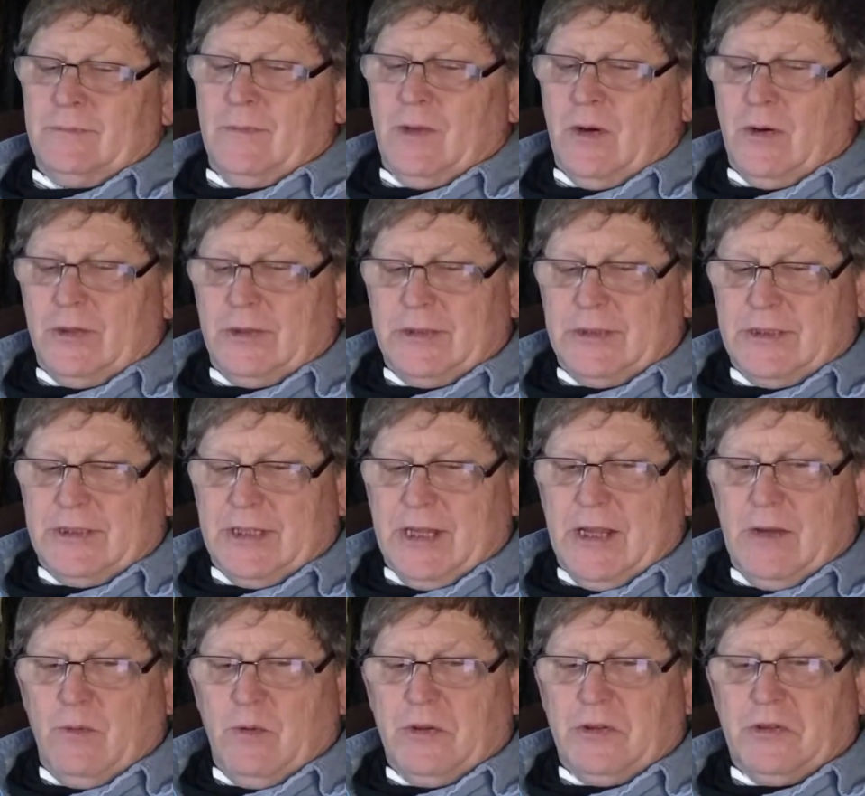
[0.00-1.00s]
Hard to
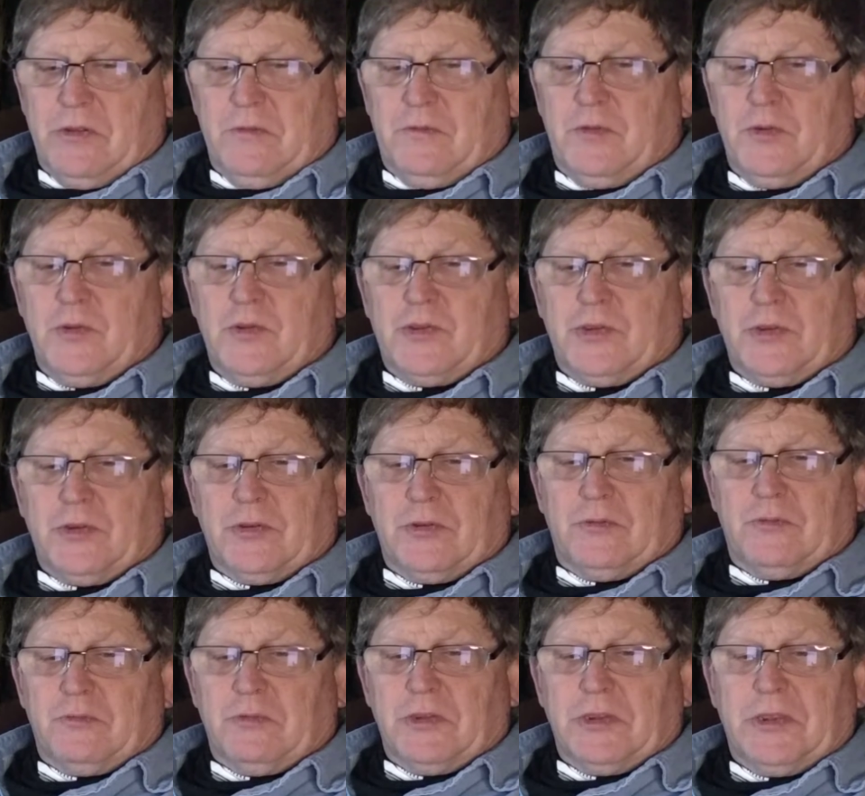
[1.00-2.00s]
say what the future
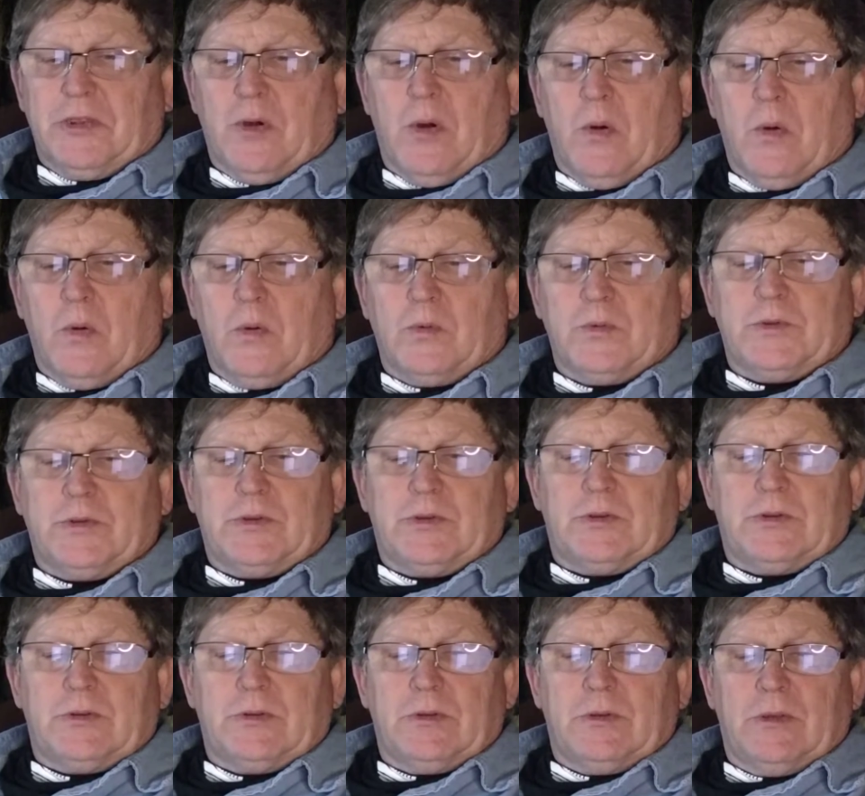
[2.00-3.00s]
really
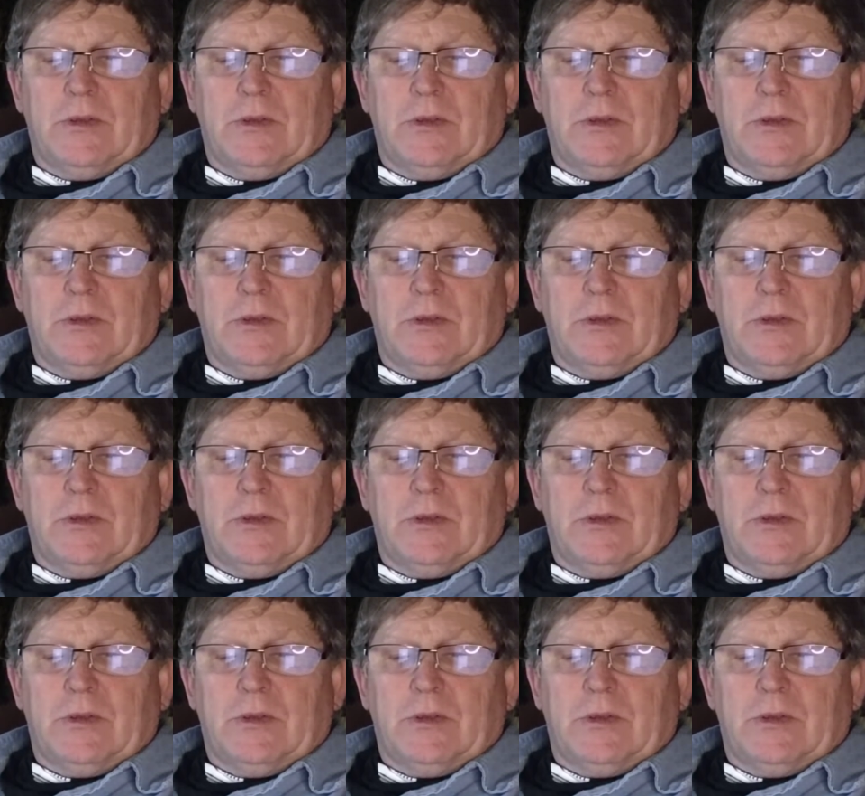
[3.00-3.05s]
holds.